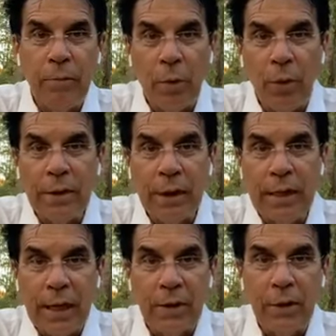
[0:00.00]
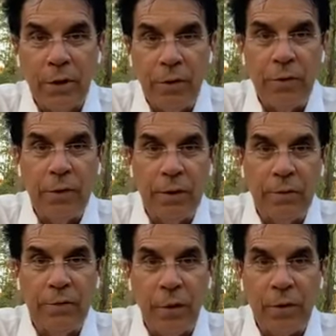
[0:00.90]
But what did God call you to
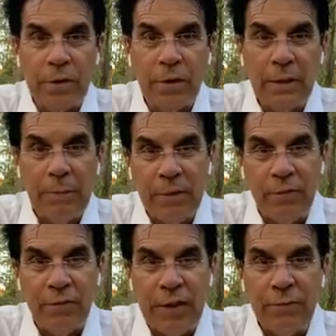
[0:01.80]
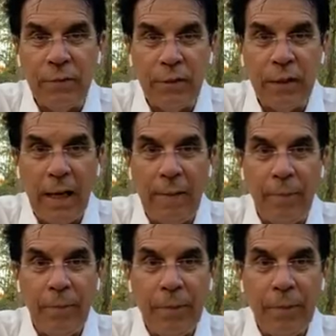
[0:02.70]
do? Focus on that. Be faithful to that.